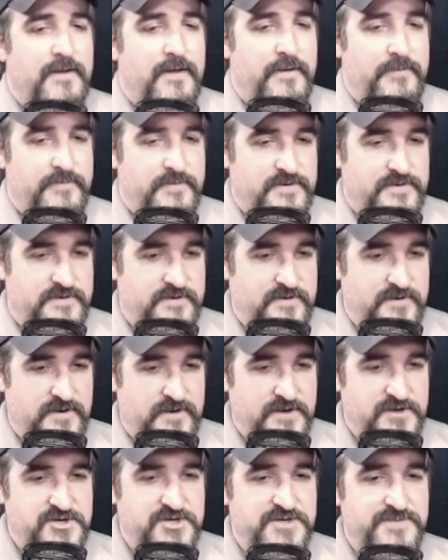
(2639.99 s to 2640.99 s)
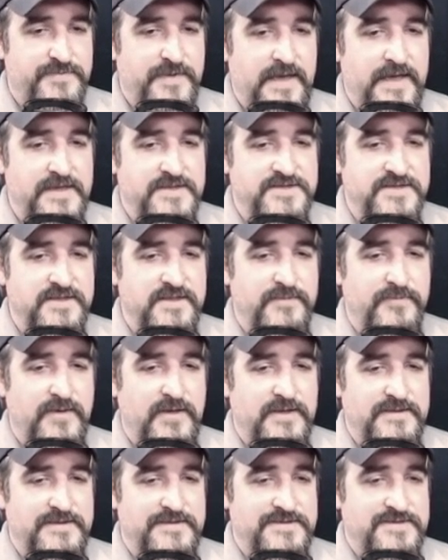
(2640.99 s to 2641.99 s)
I'm going to just pass on the
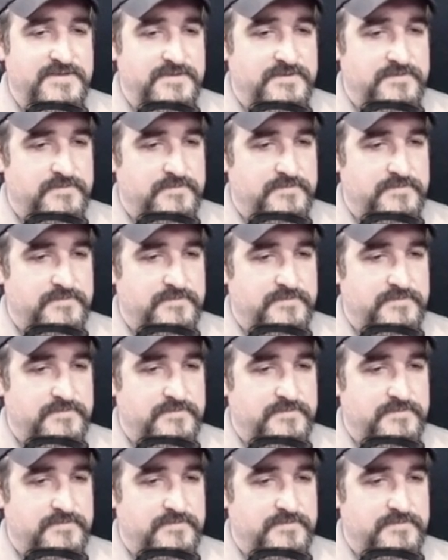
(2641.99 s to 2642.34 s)
puns.